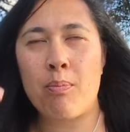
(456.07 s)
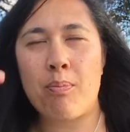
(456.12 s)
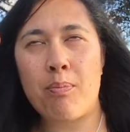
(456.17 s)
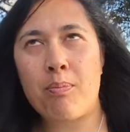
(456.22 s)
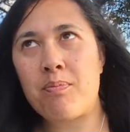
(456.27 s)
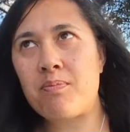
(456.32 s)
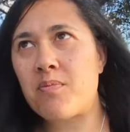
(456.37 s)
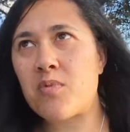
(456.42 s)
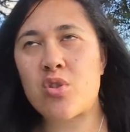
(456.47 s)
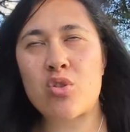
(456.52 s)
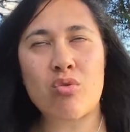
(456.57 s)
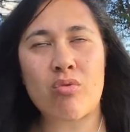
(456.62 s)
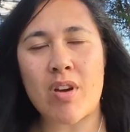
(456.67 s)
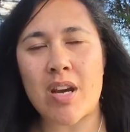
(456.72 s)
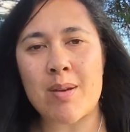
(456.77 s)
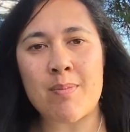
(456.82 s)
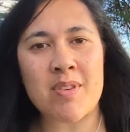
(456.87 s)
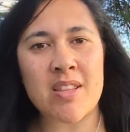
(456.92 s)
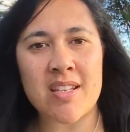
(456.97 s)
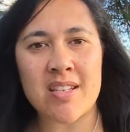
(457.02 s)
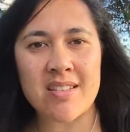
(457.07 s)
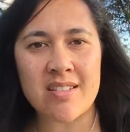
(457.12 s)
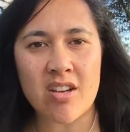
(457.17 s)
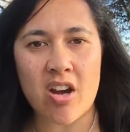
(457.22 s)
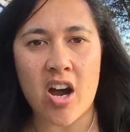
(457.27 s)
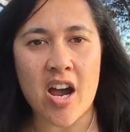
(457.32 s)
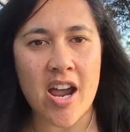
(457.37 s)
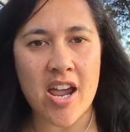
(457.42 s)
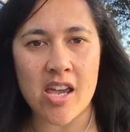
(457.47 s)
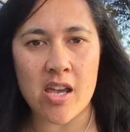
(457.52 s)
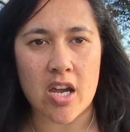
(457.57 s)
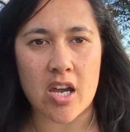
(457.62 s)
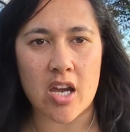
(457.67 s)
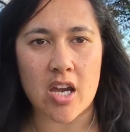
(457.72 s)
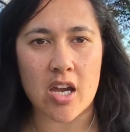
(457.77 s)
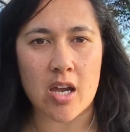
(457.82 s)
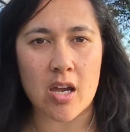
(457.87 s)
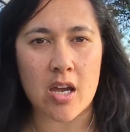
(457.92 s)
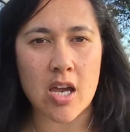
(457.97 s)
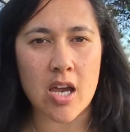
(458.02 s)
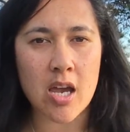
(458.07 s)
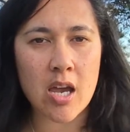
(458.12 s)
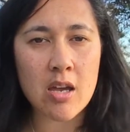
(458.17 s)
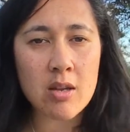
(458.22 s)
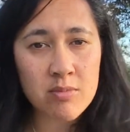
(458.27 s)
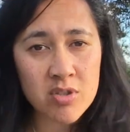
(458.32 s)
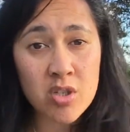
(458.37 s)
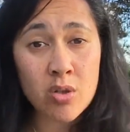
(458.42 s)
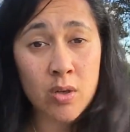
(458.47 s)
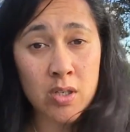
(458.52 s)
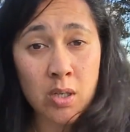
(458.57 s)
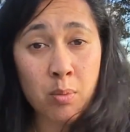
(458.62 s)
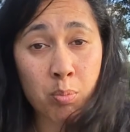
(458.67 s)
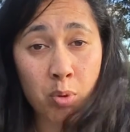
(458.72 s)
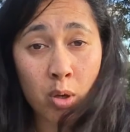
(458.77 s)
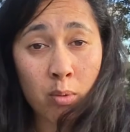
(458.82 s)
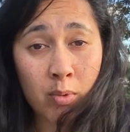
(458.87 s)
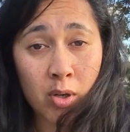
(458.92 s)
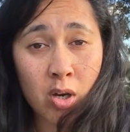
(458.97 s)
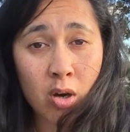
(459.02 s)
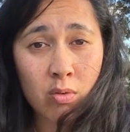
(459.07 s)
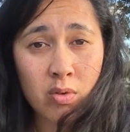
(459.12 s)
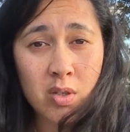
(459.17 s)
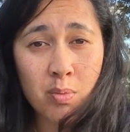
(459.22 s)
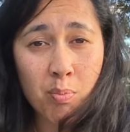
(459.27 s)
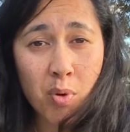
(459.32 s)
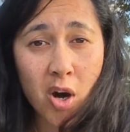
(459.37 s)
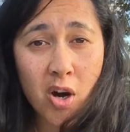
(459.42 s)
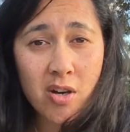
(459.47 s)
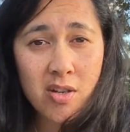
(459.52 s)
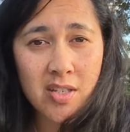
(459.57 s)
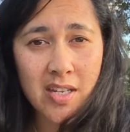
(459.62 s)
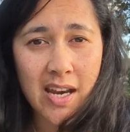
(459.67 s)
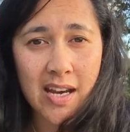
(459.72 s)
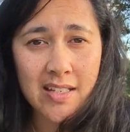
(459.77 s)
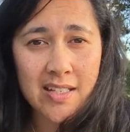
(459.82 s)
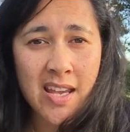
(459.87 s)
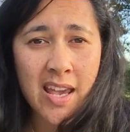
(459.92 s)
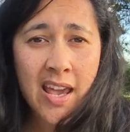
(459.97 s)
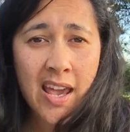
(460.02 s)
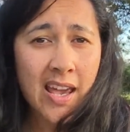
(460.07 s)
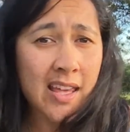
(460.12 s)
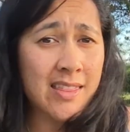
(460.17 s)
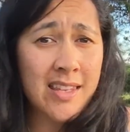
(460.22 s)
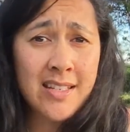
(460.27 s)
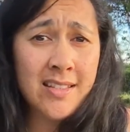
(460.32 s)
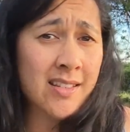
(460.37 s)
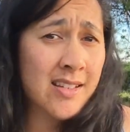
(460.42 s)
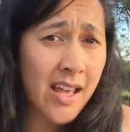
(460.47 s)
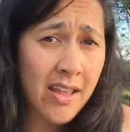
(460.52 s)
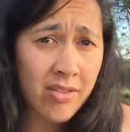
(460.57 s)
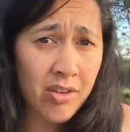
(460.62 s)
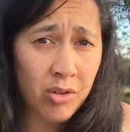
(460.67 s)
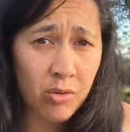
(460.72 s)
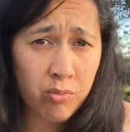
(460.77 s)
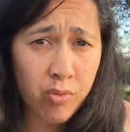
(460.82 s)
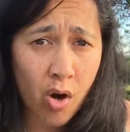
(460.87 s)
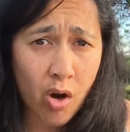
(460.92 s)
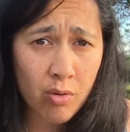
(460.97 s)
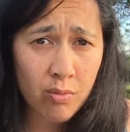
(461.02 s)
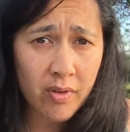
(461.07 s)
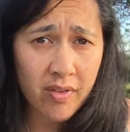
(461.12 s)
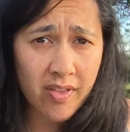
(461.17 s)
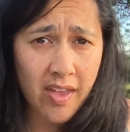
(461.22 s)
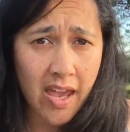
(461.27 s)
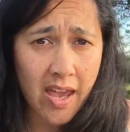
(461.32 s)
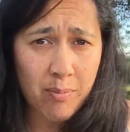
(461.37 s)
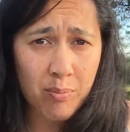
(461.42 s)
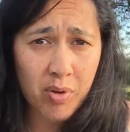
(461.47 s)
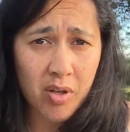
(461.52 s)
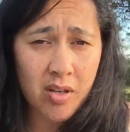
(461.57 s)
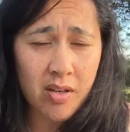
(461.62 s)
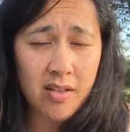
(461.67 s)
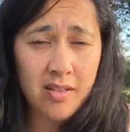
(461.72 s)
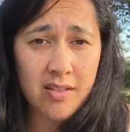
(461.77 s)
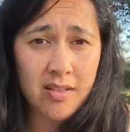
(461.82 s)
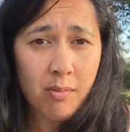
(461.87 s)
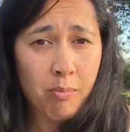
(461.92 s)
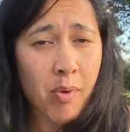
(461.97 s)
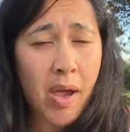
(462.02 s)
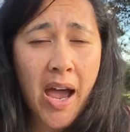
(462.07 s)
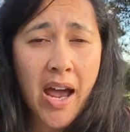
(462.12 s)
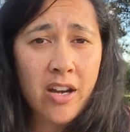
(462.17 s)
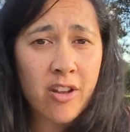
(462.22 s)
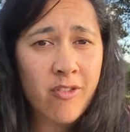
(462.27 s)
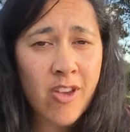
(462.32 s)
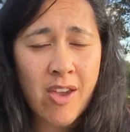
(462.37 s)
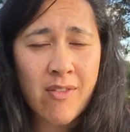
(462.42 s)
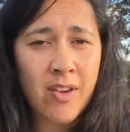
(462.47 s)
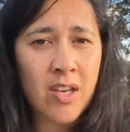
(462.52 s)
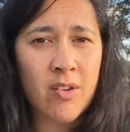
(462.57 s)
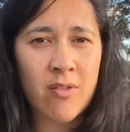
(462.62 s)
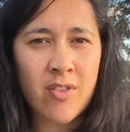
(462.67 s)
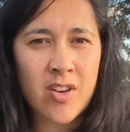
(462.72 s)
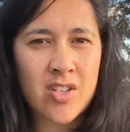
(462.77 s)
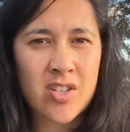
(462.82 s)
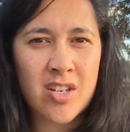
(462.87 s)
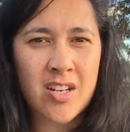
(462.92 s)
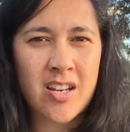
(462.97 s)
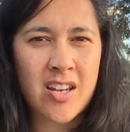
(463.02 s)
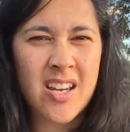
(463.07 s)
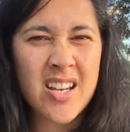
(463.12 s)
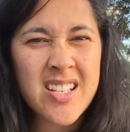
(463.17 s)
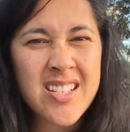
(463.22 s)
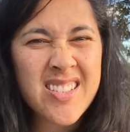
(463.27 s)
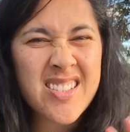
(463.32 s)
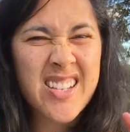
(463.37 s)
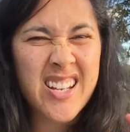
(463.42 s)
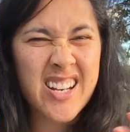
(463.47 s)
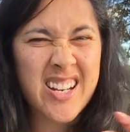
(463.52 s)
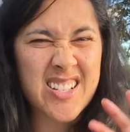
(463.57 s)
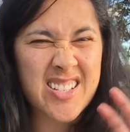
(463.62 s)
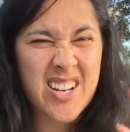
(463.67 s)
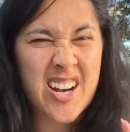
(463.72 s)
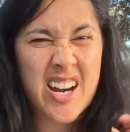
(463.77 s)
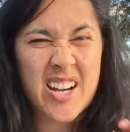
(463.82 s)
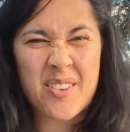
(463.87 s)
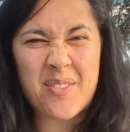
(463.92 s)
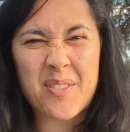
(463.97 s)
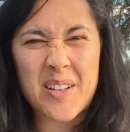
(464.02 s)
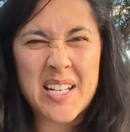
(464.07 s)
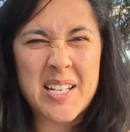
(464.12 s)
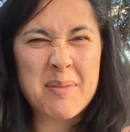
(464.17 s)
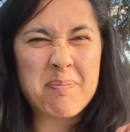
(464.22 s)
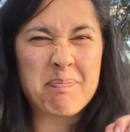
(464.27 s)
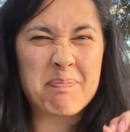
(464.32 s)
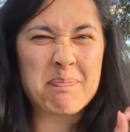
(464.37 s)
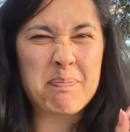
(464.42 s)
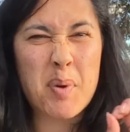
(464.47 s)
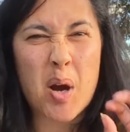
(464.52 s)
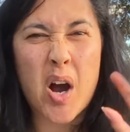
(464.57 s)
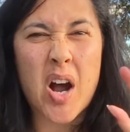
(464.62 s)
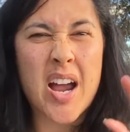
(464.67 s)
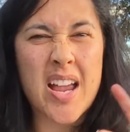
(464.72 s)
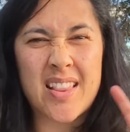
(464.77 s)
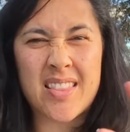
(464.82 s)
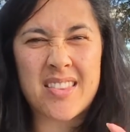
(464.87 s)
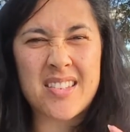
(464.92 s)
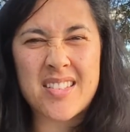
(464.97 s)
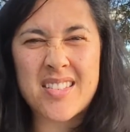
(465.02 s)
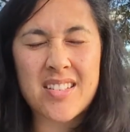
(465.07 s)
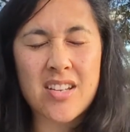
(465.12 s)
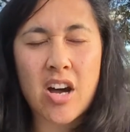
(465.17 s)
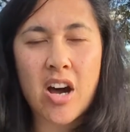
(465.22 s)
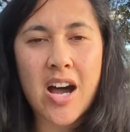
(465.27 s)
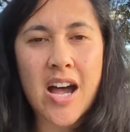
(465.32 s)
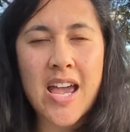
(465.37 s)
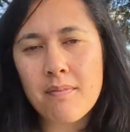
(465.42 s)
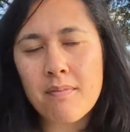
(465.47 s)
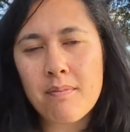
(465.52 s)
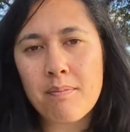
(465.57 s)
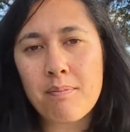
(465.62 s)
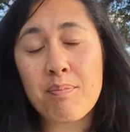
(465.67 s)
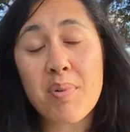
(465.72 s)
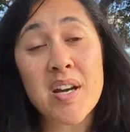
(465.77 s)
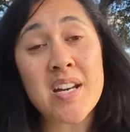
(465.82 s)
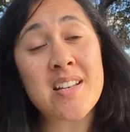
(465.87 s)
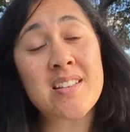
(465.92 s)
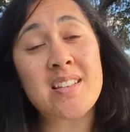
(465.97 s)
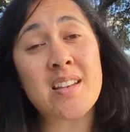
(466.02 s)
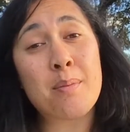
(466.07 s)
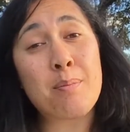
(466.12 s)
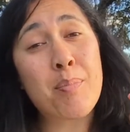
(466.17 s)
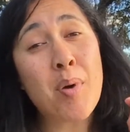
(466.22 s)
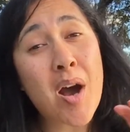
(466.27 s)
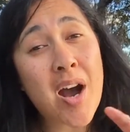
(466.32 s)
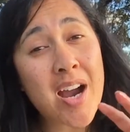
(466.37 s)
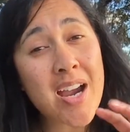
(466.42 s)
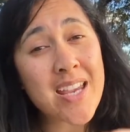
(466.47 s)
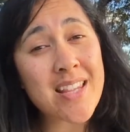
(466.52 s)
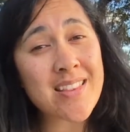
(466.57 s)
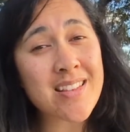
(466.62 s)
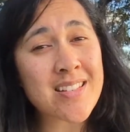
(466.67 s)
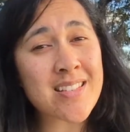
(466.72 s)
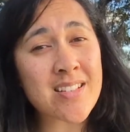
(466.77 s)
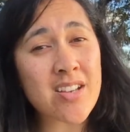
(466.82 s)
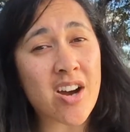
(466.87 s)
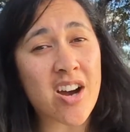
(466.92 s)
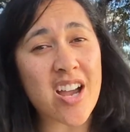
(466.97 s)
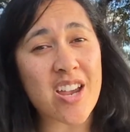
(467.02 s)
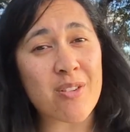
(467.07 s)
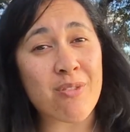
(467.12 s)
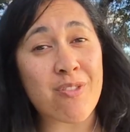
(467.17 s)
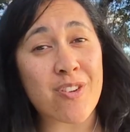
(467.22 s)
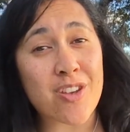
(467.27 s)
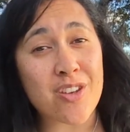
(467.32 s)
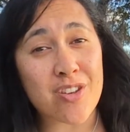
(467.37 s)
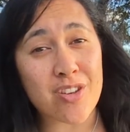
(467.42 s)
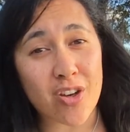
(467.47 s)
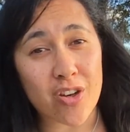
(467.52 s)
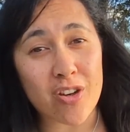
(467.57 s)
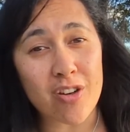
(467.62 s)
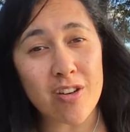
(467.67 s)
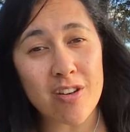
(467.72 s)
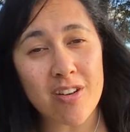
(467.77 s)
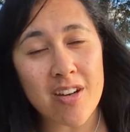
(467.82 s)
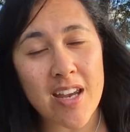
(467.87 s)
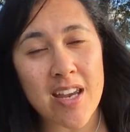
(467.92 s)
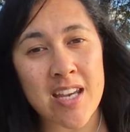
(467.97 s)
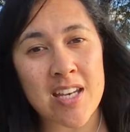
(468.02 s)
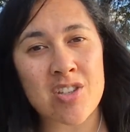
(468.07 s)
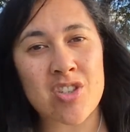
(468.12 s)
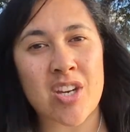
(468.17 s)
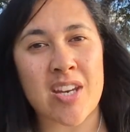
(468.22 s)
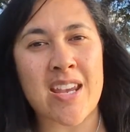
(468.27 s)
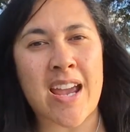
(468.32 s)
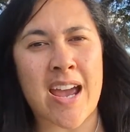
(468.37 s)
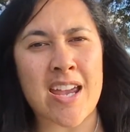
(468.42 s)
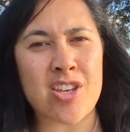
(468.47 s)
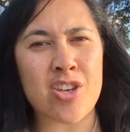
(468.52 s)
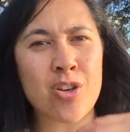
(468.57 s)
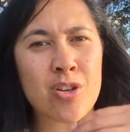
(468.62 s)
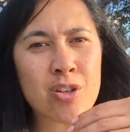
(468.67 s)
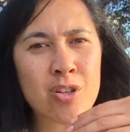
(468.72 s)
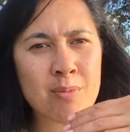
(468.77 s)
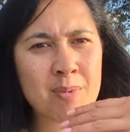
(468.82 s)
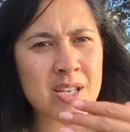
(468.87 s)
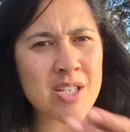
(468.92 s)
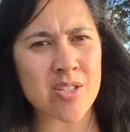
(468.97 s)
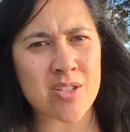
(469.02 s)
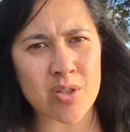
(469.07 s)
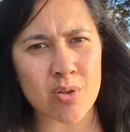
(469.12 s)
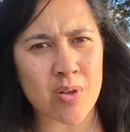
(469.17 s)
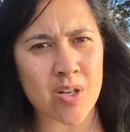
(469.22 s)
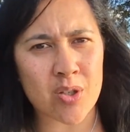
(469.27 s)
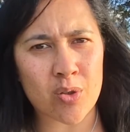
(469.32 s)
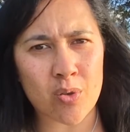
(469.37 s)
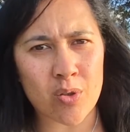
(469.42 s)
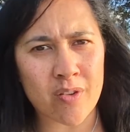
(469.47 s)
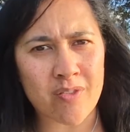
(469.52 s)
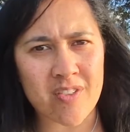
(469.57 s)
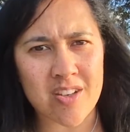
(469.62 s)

dream in the sky about doing a permaculture project, and there's nothing wrong with that, because part of having a vision is that it's kind of pie in the sky. But is it pie in the sky for you? E.g., are you going to be doing all of this